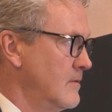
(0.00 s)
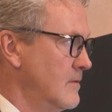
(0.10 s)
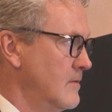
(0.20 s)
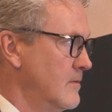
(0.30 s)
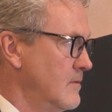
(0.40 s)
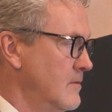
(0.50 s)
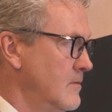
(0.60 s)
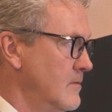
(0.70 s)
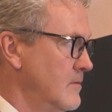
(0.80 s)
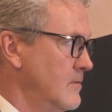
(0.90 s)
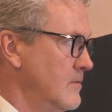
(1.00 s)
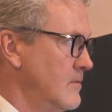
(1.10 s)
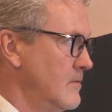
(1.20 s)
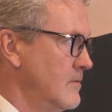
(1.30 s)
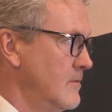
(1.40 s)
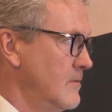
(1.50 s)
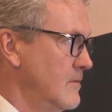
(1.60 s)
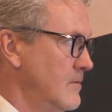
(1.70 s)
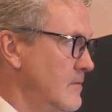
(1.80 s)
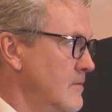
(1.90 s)

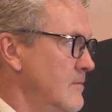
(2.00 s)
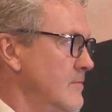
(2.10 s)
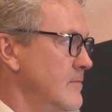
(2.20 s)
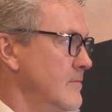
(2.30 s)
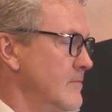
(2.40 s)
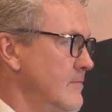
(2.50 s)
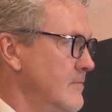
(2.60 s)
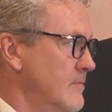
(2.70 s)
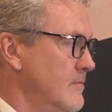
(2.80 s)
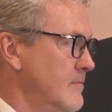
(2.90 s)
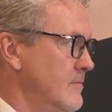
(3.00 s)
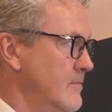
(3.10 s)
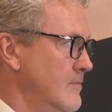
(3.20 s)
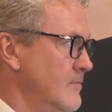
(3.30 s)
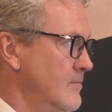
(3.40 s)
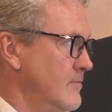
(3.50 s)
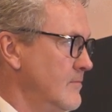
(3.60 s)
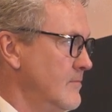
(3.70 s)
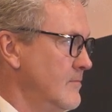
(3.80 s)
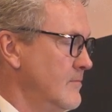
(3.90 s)

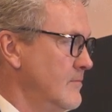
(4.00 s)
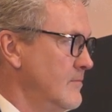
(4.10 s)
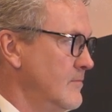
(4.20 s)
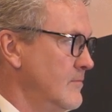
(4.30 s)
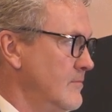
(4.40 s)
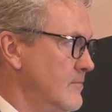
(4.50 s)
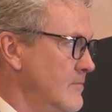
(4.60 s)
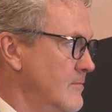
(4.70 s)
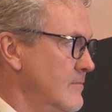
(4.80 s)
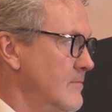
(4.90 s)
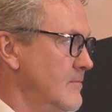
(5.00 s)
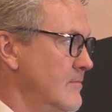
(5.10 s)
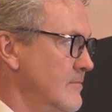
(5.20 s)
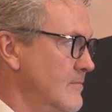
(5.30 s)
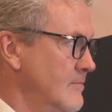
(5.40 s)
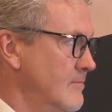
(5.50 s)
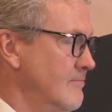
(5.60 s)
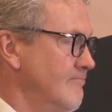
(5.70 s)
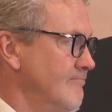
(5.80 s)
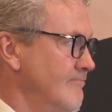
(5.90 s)

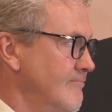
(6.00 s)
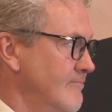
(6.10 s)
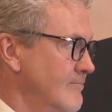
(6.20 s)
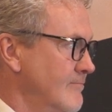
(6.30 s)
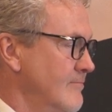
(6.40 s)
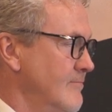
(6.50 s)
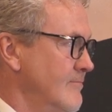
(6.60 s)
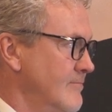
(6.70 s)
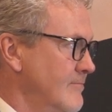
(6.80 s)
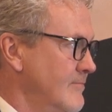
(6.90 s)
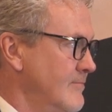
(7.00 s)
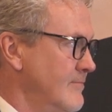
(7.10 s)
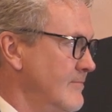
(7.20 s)
(not speaking)